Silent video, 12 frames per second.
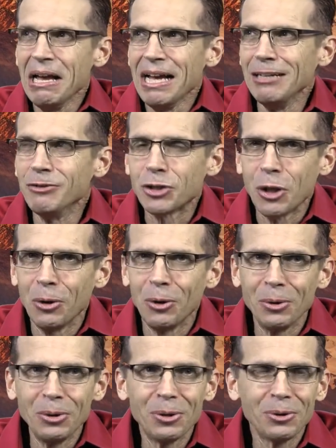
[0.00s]
and so
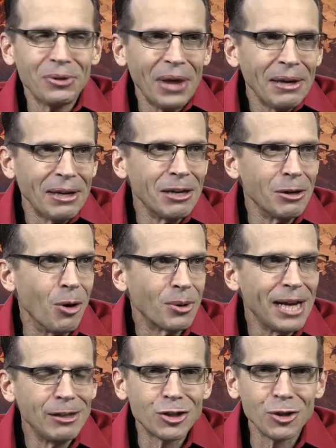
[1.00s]
you're thinking,
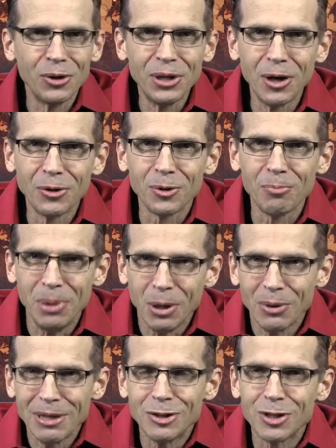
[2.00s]
okay, so the other
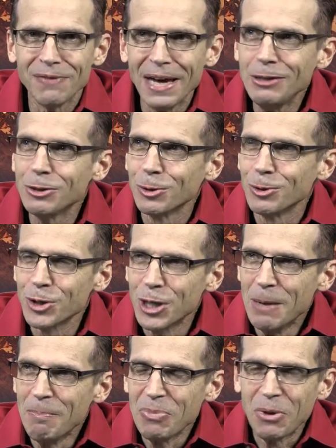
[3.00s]
billions of angels,
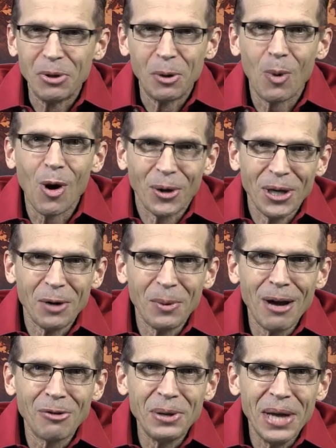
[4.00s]
they're walking
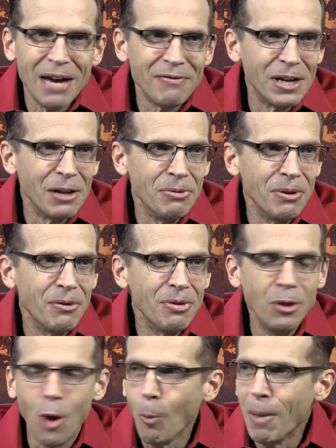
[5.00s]
around in heaven and
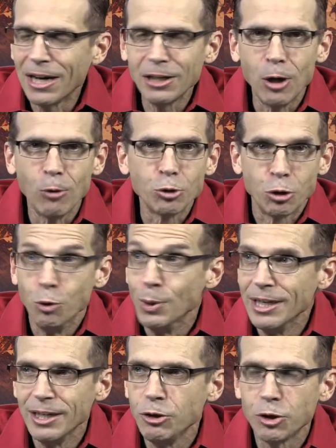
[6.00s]
nobody knows who
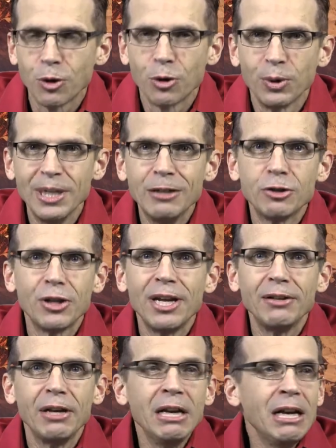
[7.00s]
each other is.
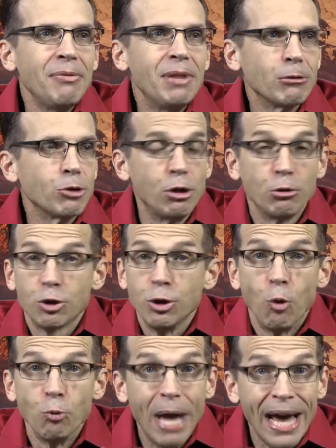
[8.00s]
They, there's
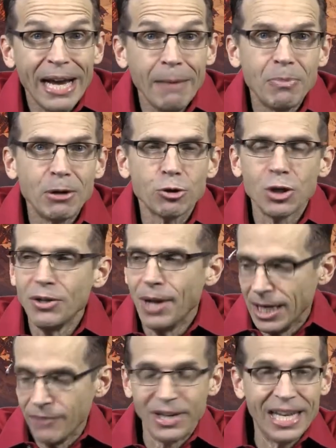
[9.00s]
no name, there's not
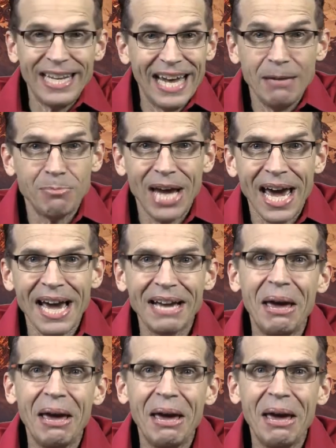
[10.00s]
even a name tag.